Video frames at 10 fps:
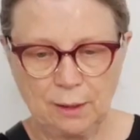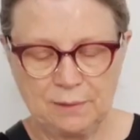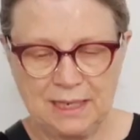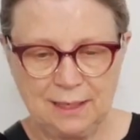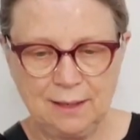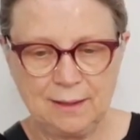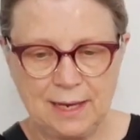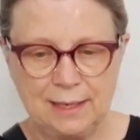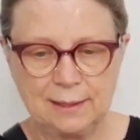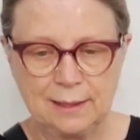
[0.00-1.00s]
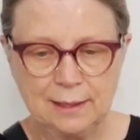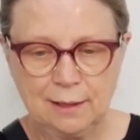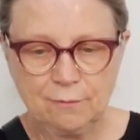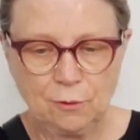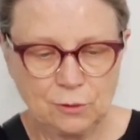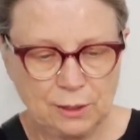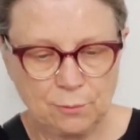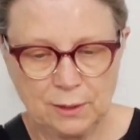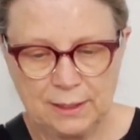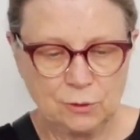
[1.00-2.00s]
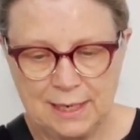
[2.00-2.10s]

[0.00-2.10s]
I'm taking that, folds up really